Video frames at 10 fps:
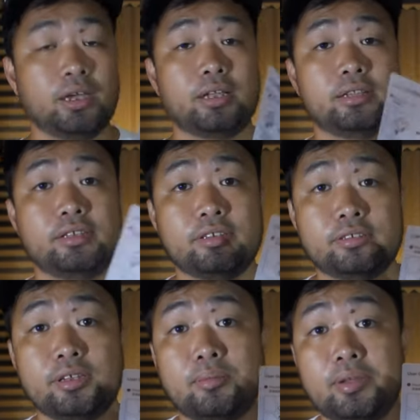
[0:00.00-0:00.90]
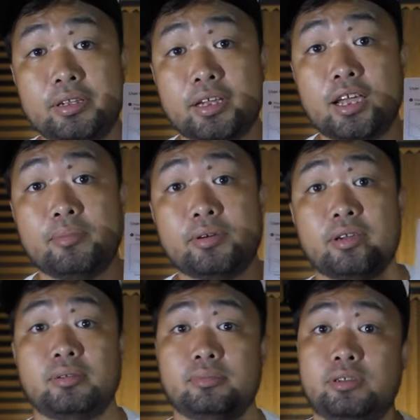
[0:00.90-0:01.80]
and disassembling the
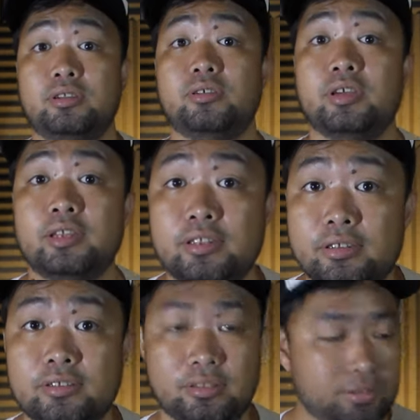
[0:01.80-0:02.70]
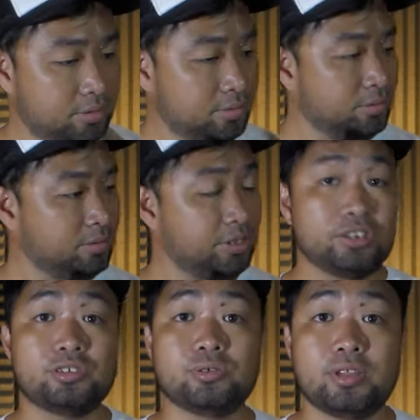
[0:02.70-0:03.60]
camera. I'm gonna go ahead and
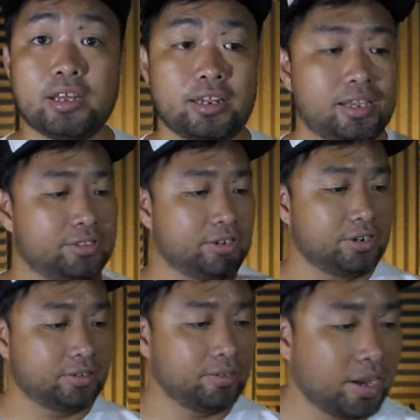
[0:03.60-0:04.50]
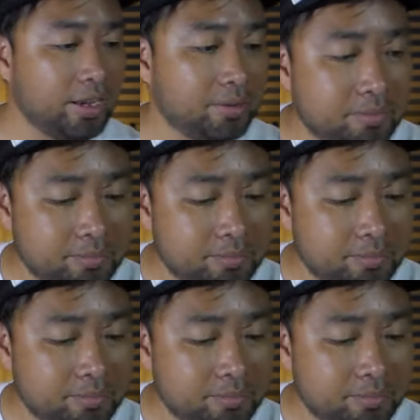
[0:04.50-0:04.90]
teach you that later. Okay?